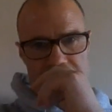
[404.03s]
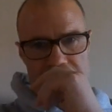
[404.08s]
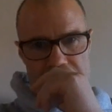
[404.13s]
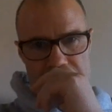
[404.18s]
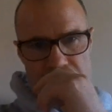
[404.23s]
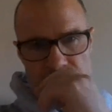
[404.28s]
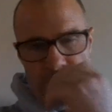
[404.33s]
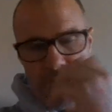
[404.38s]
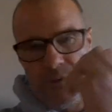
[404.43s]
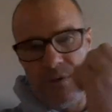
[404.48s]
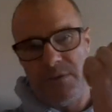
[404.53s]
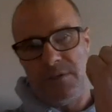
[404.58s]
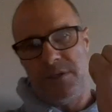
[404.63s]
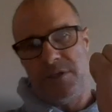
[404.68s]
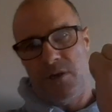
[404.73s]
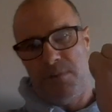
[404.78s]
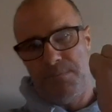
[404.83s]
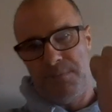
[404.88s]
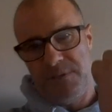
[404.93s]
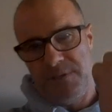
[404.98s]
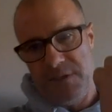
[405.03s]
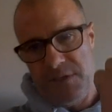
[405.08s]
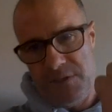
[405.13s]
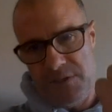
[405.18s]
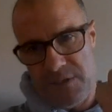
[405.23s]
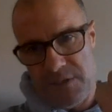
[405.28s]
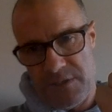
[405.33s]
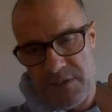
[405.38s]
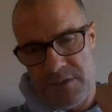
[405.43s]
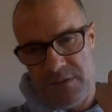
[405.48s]
but I want the
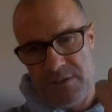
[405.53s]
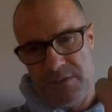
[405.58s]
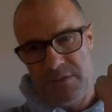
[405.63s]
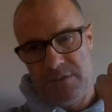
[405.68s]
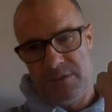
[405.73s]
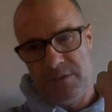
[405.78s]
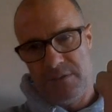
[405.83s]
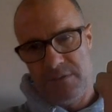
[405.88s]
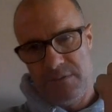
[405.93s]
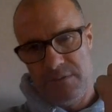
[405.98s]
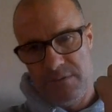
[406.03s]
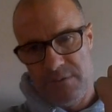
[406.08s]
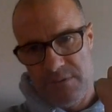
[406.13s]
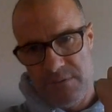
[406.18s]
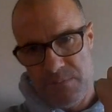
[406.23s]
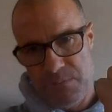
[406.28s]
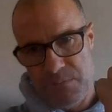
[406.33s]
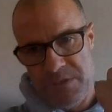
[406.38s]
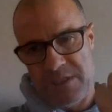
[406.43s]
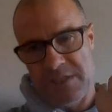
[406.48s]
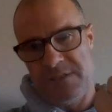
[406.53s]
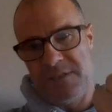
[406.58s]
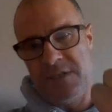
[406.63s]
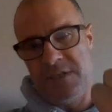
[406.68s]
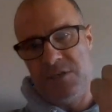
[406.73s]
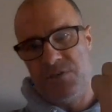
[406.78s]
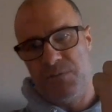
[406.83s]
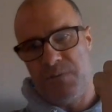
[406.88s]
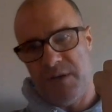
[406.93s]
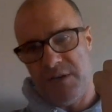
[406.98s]
opposition, with the
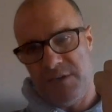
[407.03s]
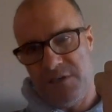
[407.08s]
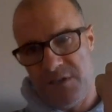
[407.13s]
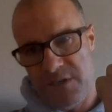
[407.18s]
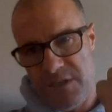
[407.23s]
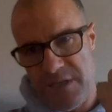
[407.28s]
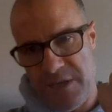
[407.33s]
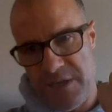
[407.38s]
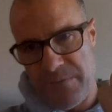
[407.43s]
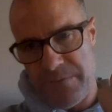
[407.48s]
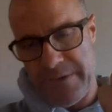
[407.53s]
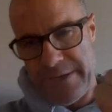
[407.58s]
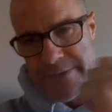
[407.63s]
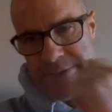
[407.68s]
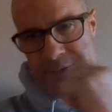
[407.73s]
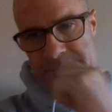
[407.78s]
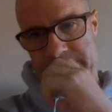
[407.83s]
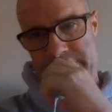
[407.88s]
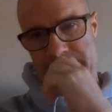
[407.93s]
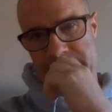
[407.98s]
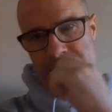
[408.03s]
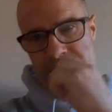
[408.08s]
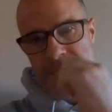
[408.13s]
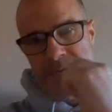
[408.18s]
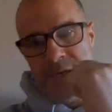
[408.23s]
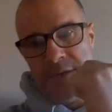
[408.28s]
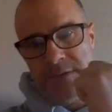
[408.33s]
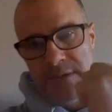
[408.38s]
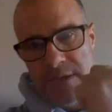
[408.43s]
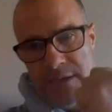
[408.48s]
situation they're in,
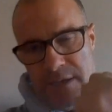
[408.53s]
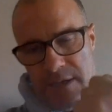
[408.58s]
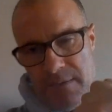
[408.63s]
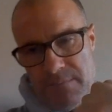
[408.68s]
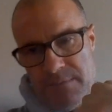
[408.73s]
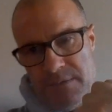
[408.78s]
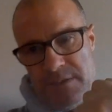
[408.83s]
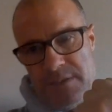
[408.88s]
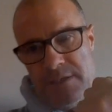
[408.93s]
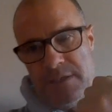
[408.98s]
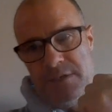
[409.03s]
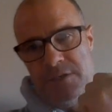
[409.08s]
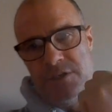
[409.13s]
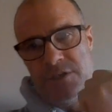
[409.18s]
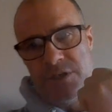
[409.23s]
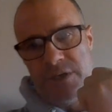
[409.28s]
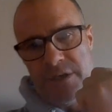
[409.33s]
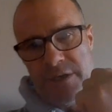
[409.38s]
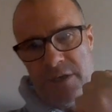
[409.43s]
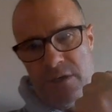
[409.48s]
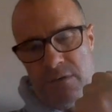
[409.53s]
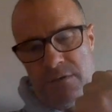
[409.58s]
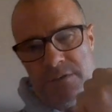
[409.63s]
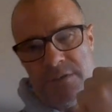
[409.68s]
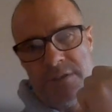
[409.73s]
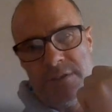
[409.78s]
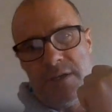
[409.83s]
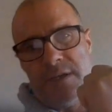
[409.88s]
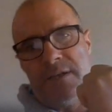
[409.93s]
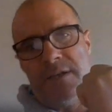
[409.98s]
to come to the G on
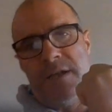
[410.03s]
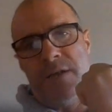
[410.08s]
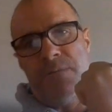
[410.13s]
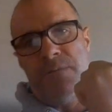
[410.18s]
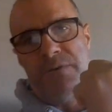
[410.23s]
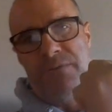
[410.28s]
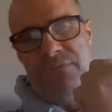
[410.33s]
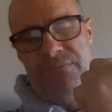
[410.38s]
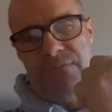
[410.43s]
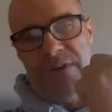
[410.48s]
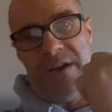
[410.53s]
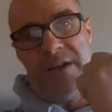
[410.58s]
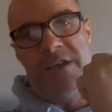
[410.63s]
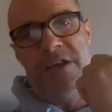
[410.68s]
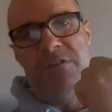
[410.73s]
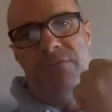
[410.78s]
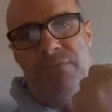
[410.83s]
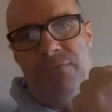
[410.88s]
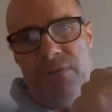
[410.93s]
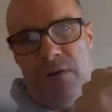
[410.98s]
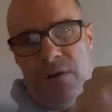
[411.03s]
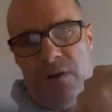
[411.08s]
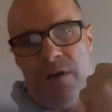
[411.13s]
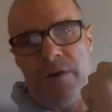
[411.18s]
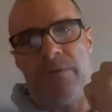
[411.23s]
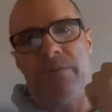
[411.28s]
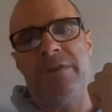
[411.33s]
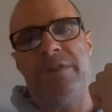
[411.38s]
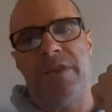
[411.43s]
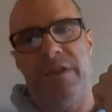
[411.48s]
Sunday with fucking
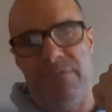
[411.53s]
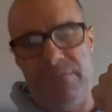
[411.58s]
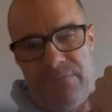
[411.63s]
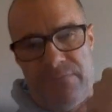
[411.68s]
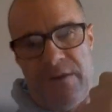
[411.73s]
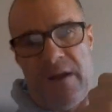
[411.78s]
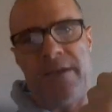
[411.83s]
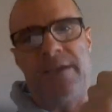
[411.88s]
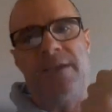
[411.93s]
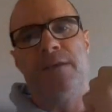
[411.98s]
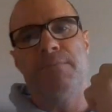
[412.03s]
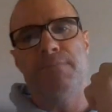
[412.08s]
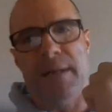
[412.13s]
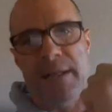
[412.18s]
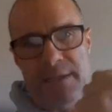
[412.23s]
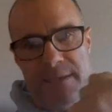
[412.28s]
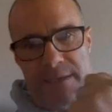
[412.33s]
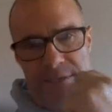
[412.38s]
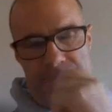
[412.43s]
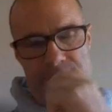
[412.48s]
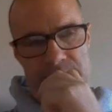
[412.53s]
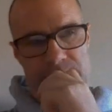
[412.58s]
fire in their fucking belly